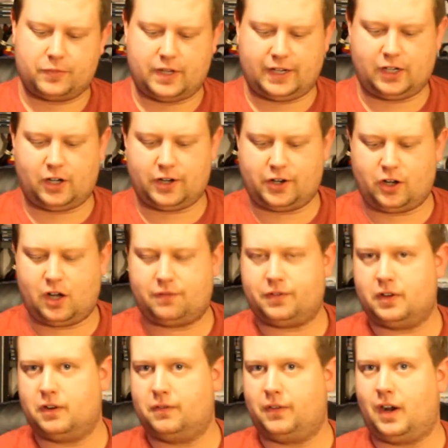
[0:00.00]
I got it off
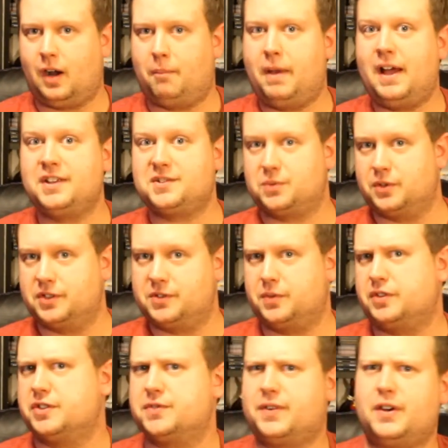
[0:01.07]
of Penswoods,
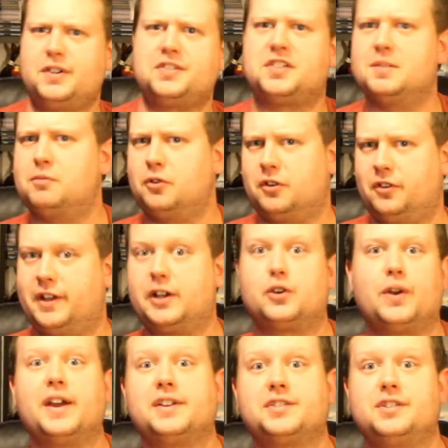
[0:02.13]
which is very similar to like
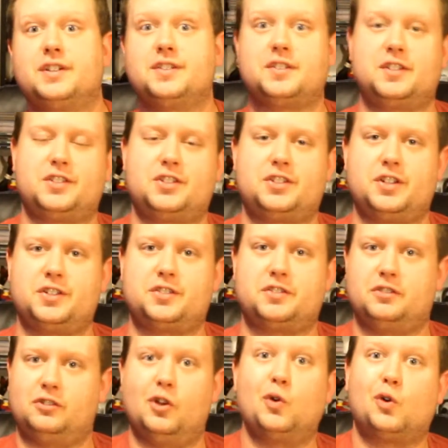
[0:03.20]
Craigslist. It's
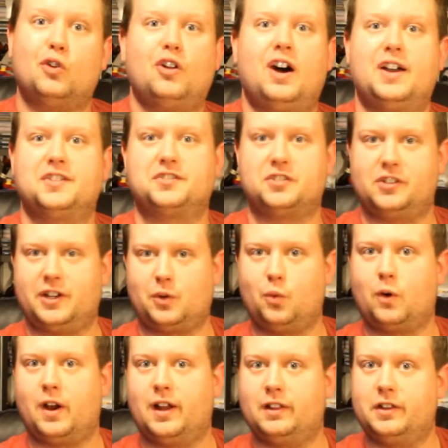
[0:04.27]
just localized to like
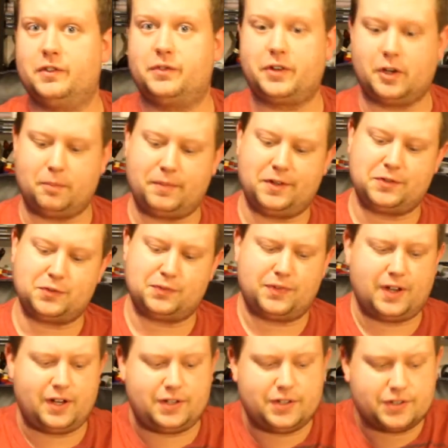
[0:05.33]
where I live here in
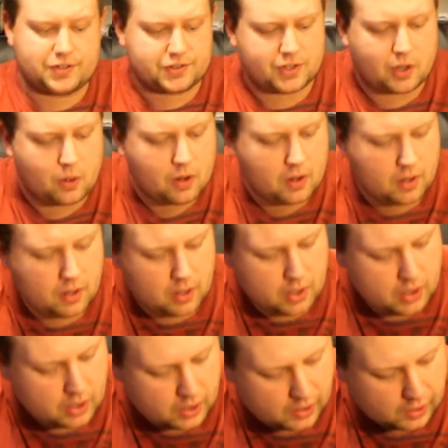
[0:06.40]
Pennsylvania. So
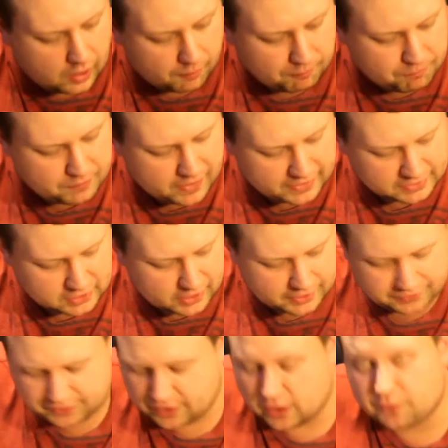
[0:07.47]
I
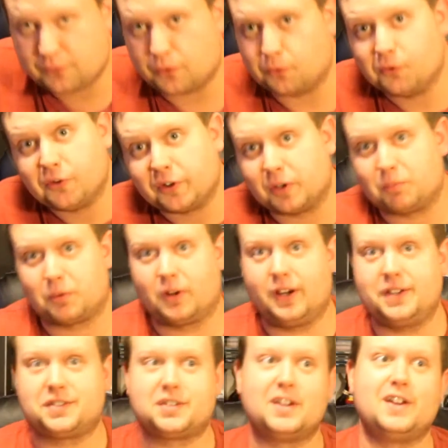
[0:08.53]
got it there for a really good
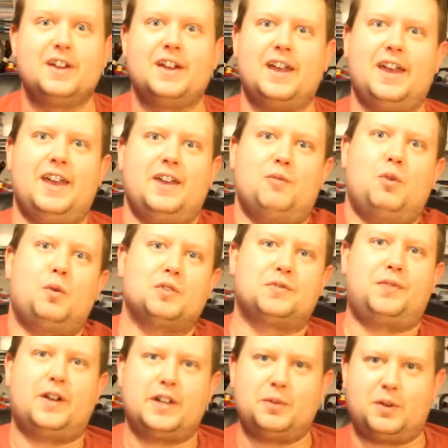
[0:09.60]
price. And what was
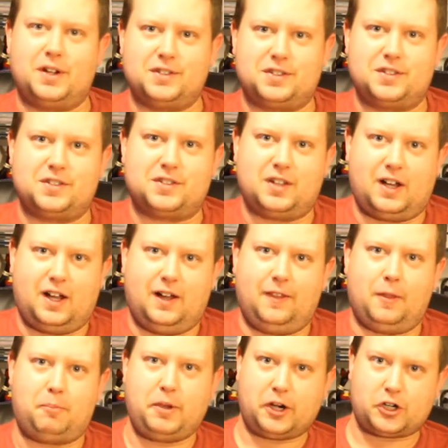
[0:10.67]
funny is
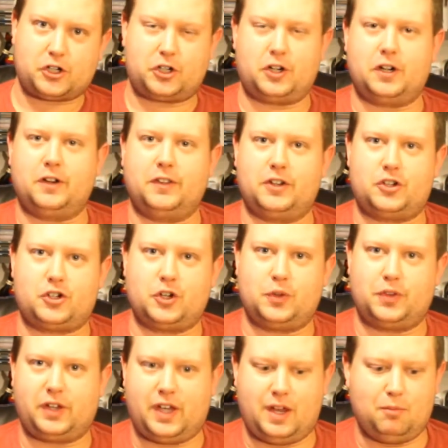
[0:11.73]
the picture that
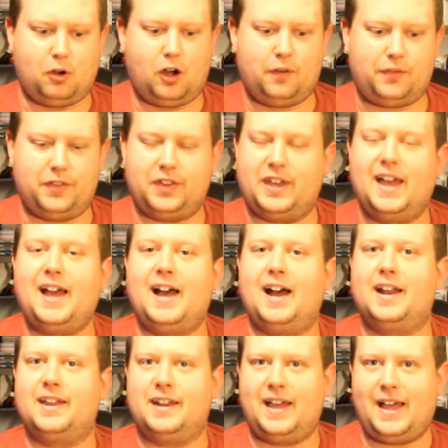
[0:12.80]
showed the game off in the
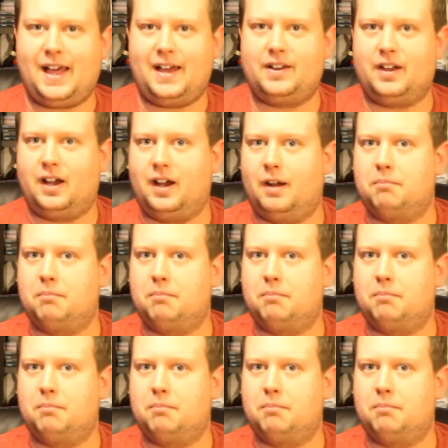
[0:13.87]
ad, it had